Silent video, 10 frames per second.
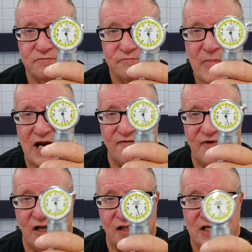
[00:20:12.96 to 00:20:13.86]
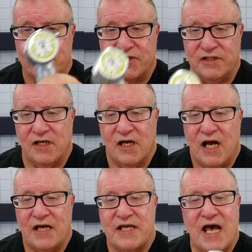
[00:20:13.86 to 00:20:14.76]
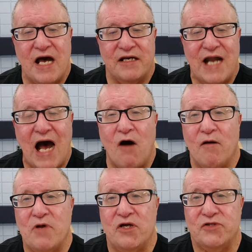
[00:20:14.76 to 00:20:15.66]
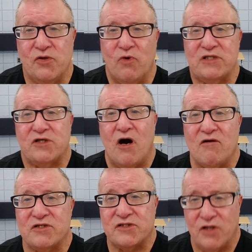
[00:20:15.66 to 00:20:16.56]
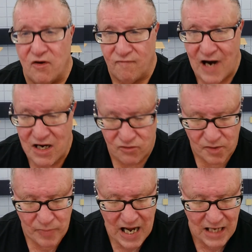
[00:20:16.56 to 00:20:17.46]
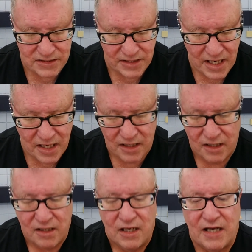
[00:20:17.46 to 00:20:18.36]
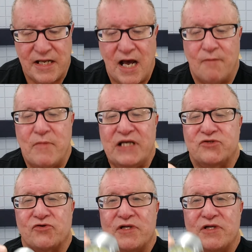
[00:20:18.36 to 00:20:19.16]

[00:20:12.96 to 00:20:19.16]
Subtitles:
minute ventilation. Again, now I'm going to do what's called a slow vital capacity. Again, I'm going to make sure